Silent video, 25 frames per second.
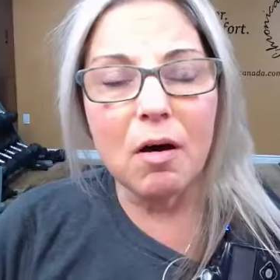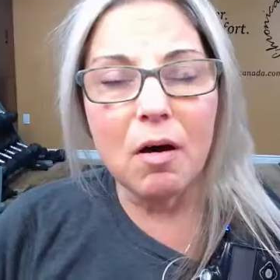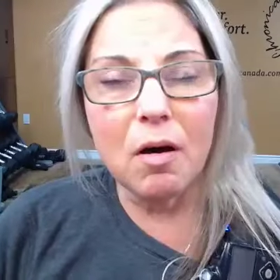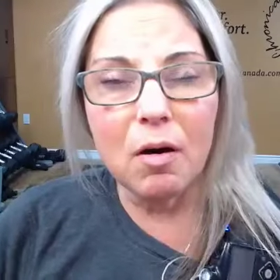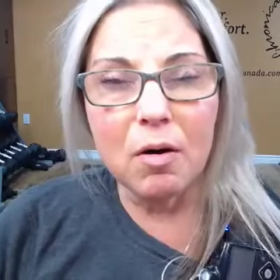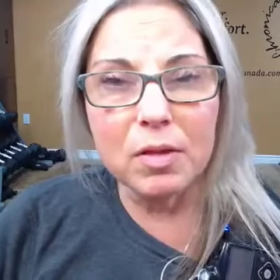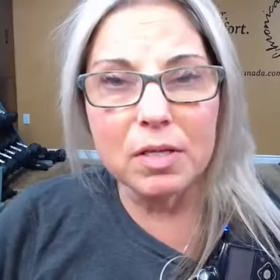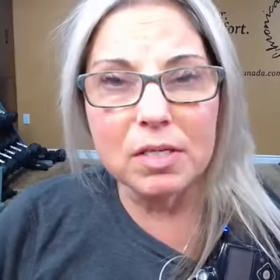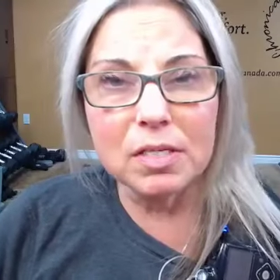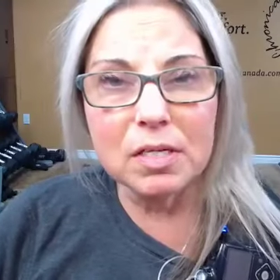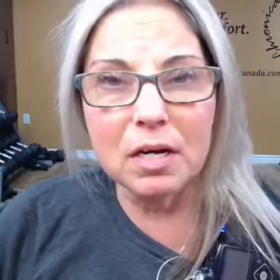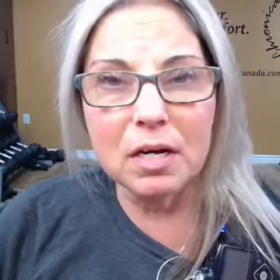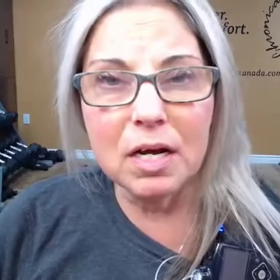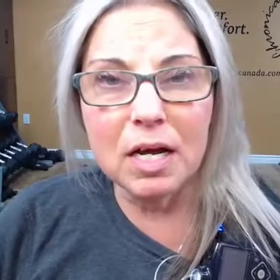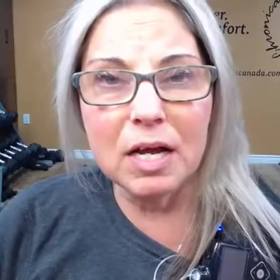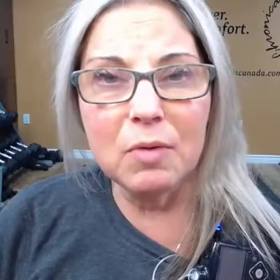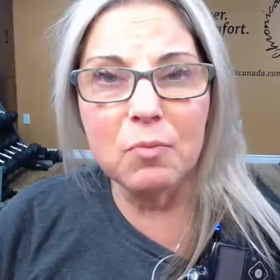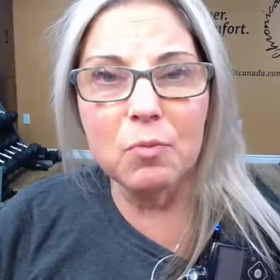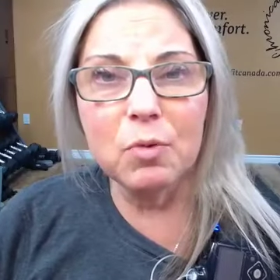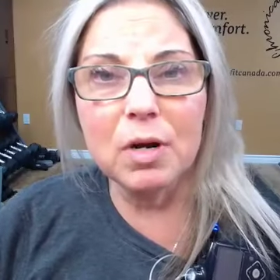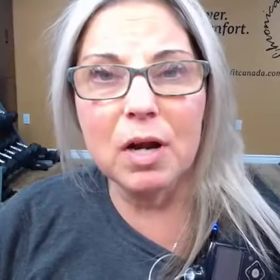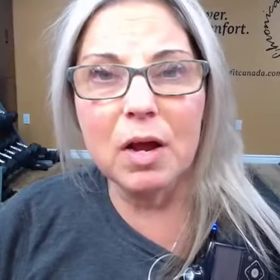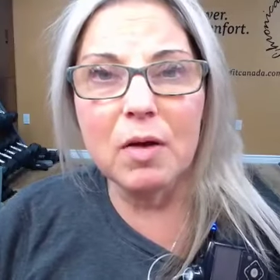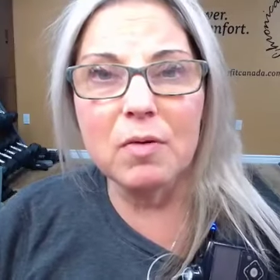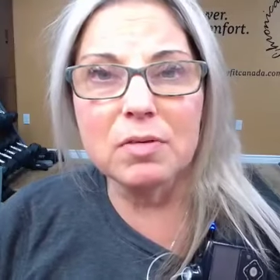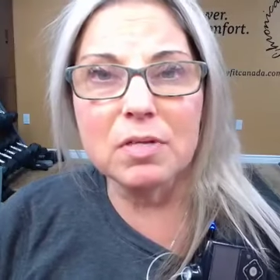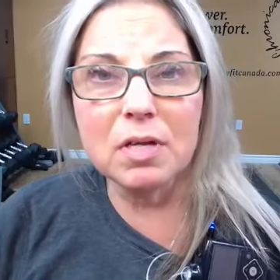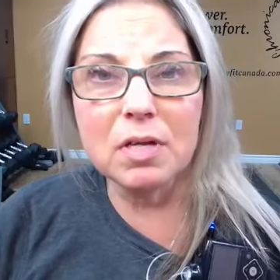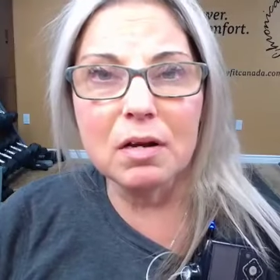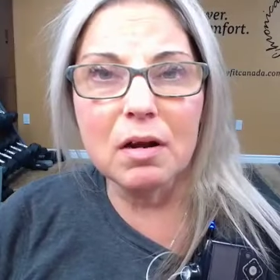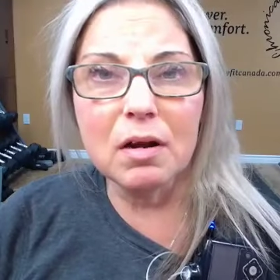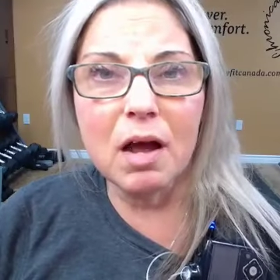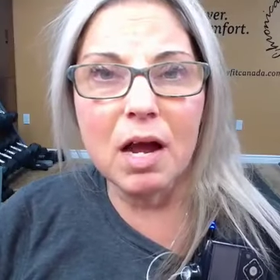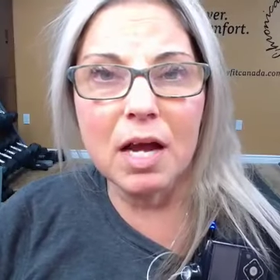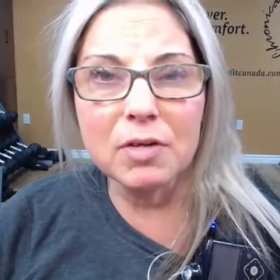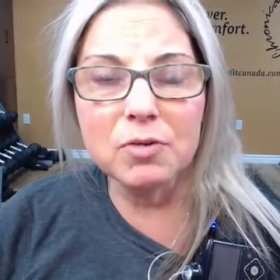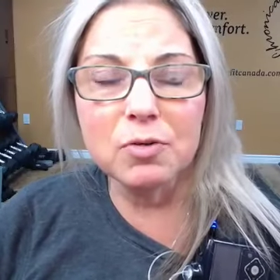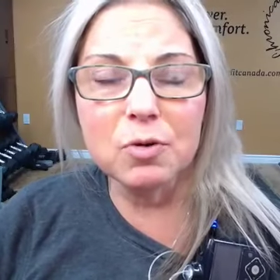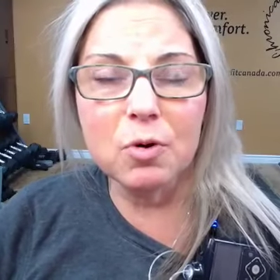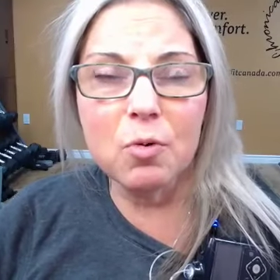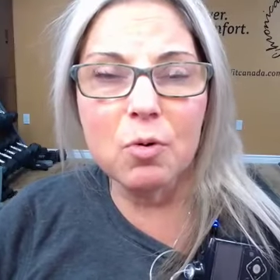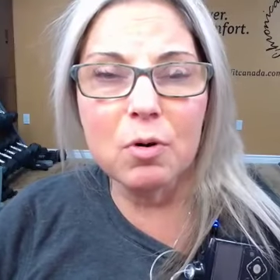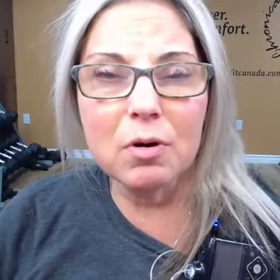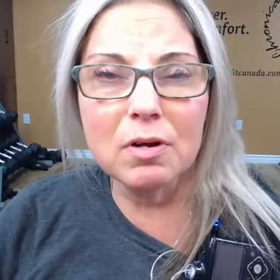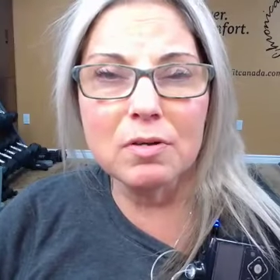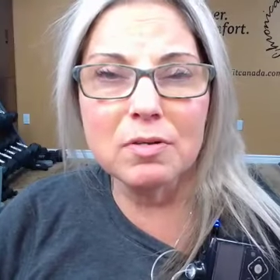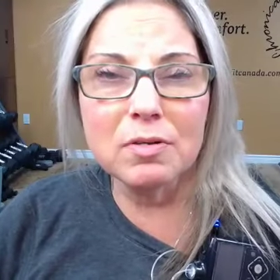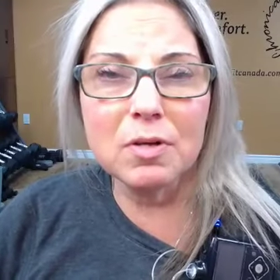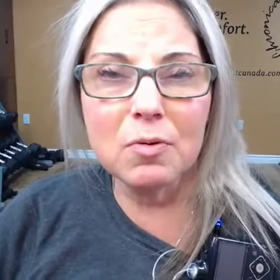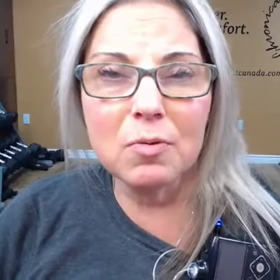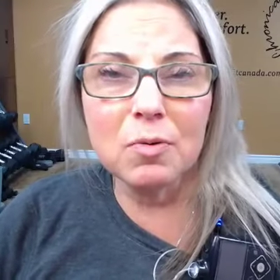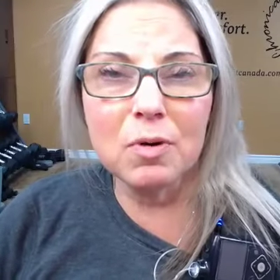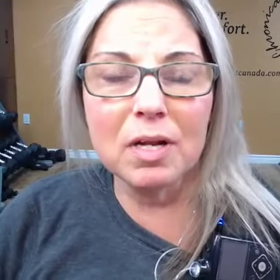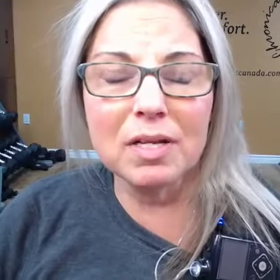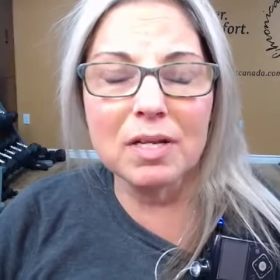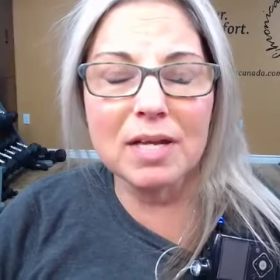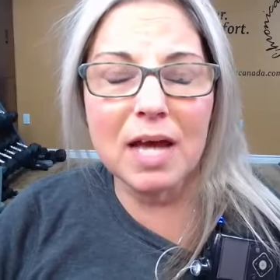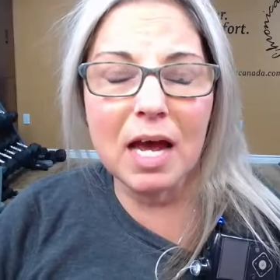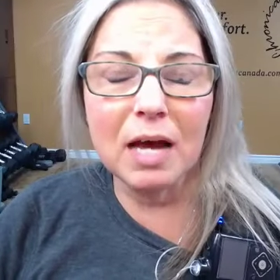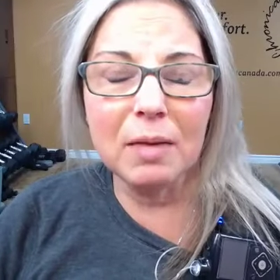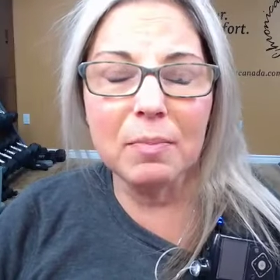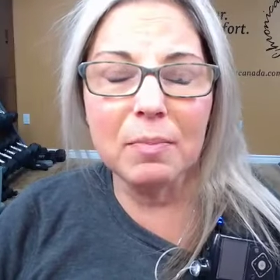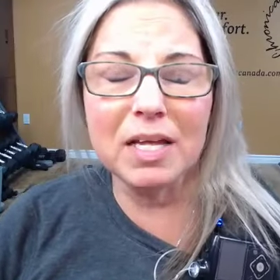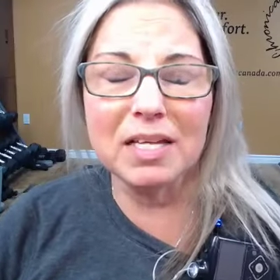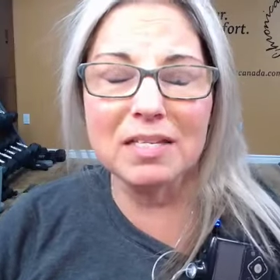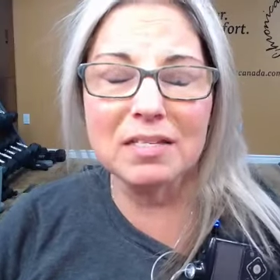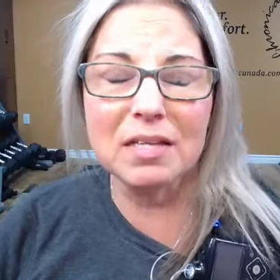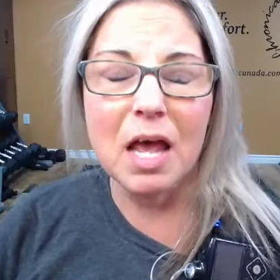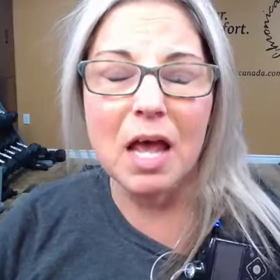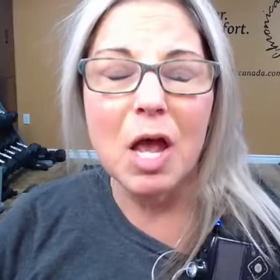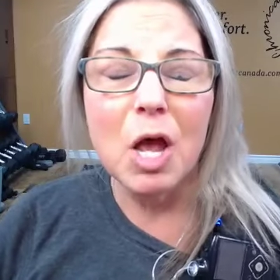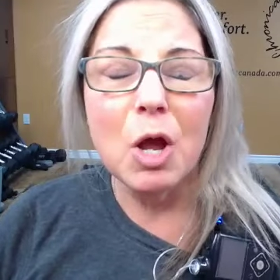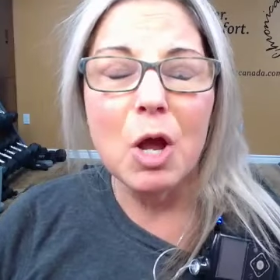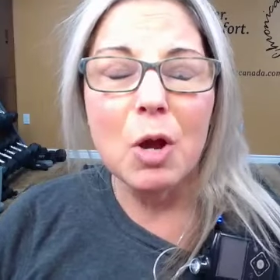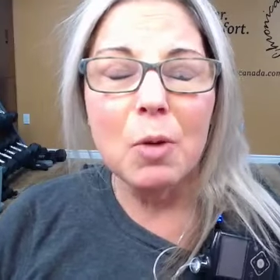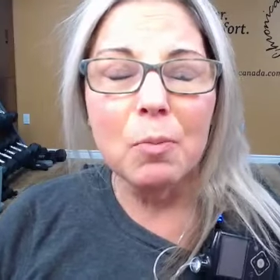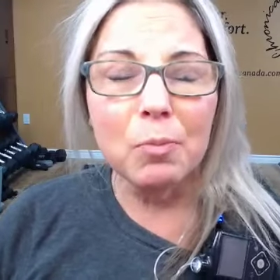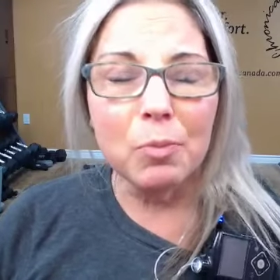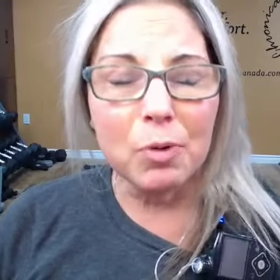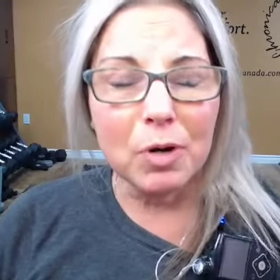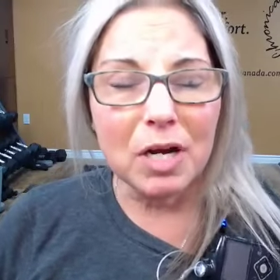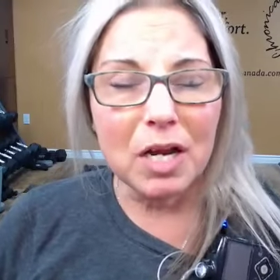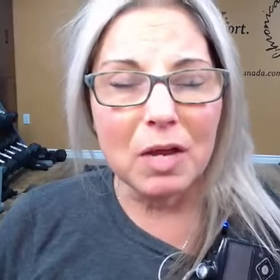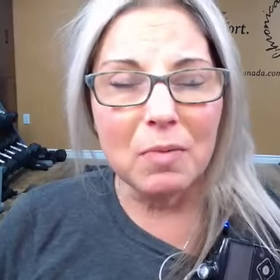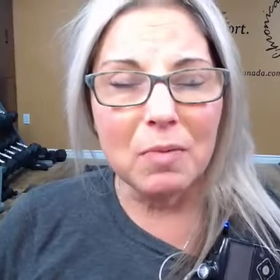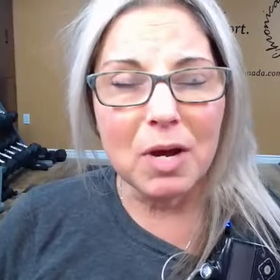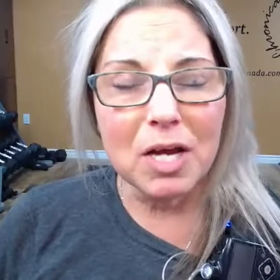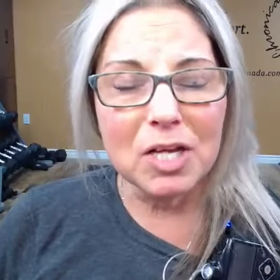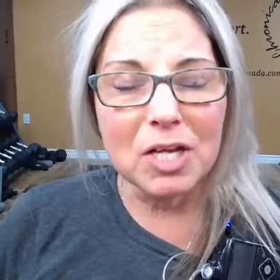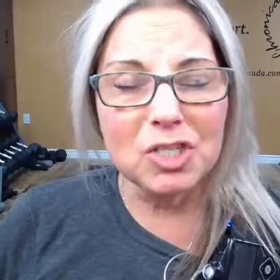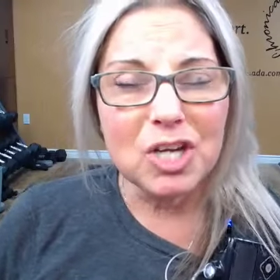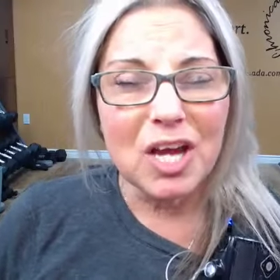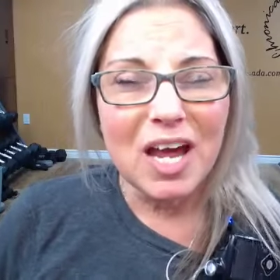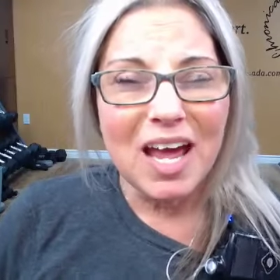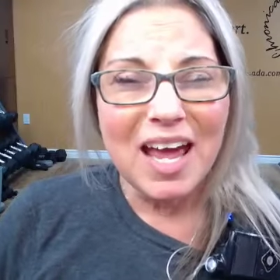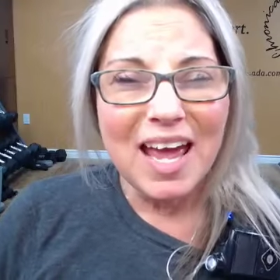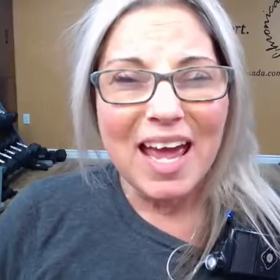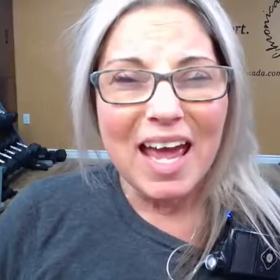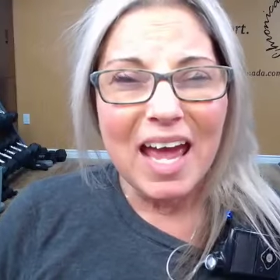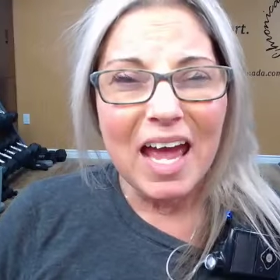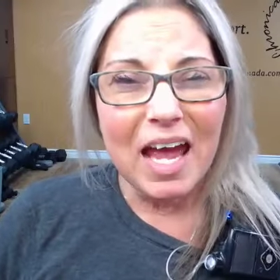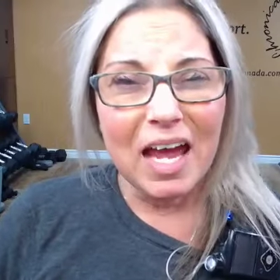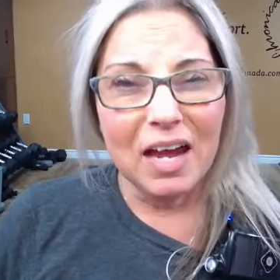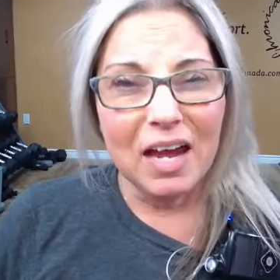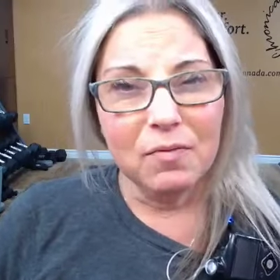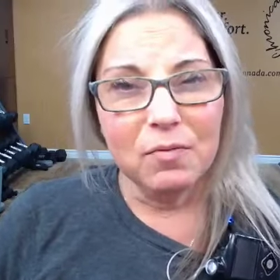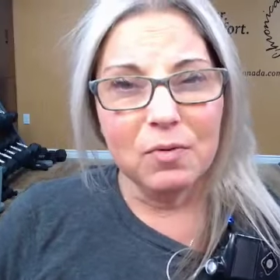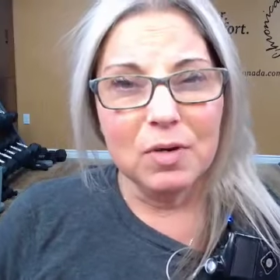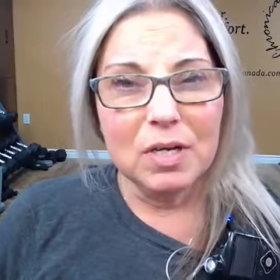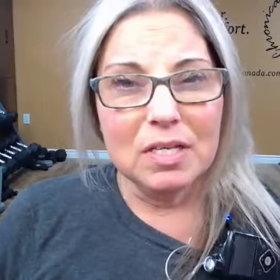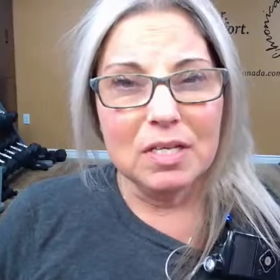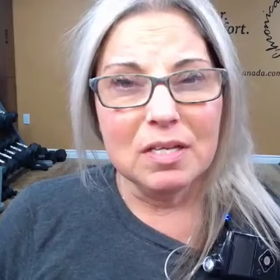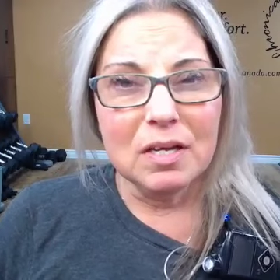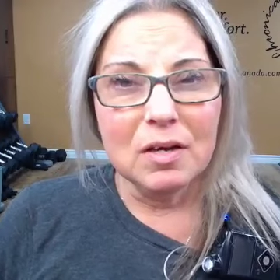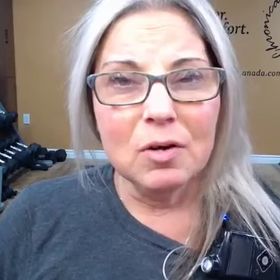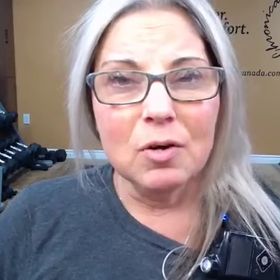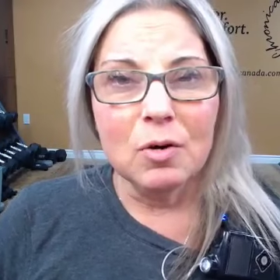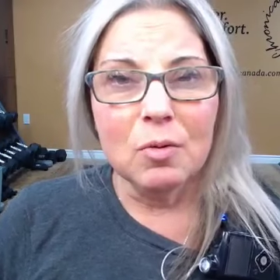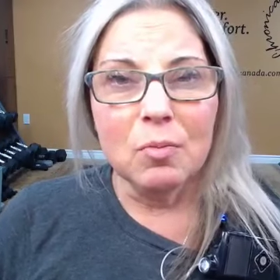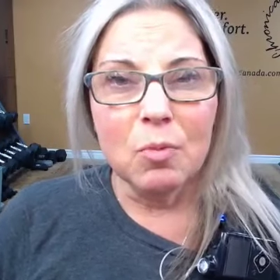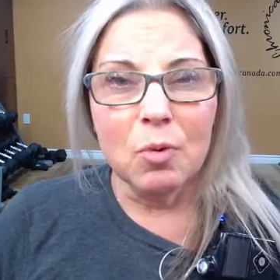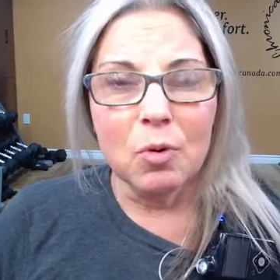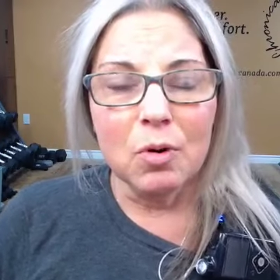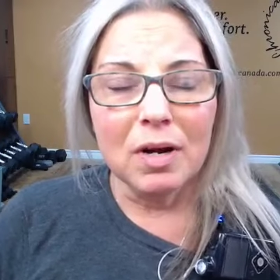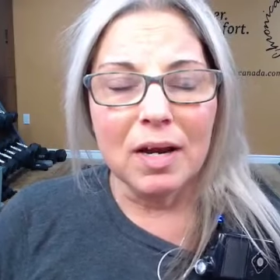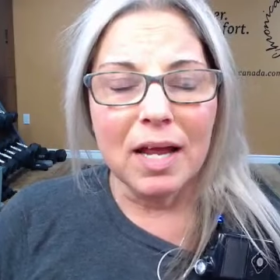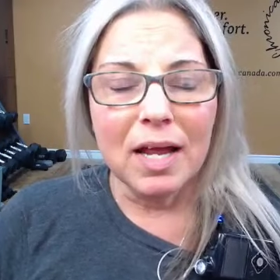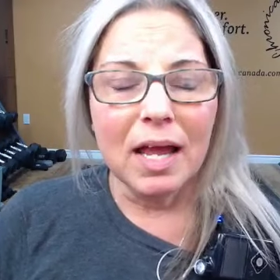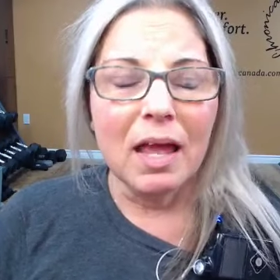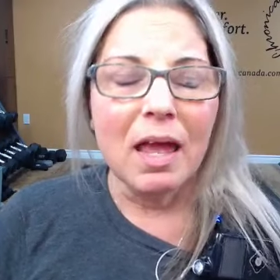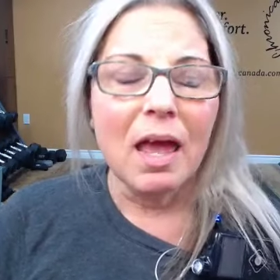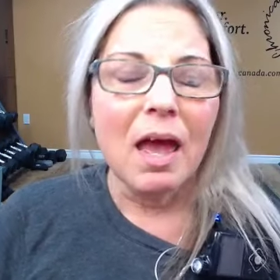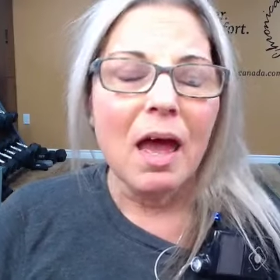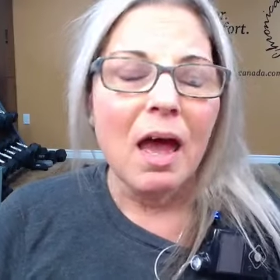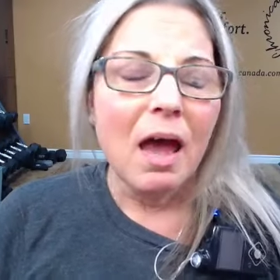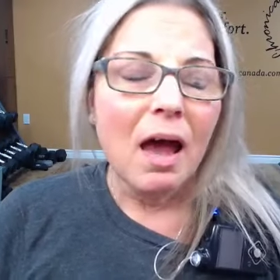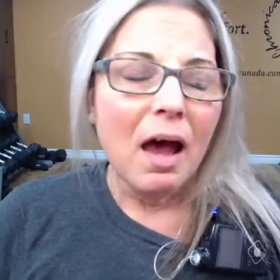all the time when I was on hydrocortisone tablets, pretty much every single morning.